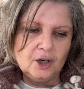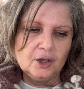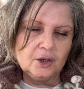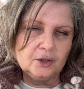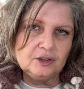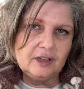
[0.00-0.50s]

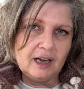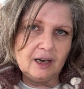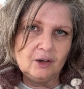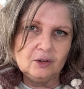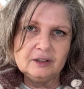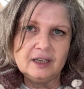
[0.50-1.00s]
cut
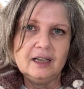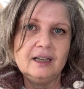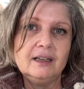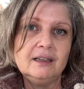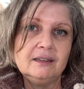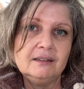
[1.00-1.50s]
down
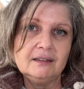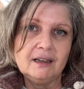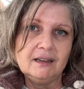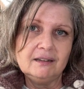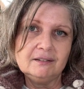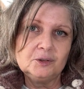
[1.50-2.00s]

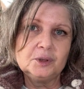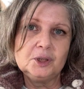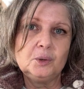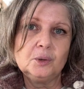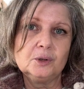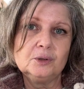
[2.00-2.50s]
and
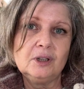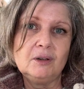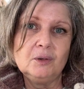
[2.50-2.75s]
record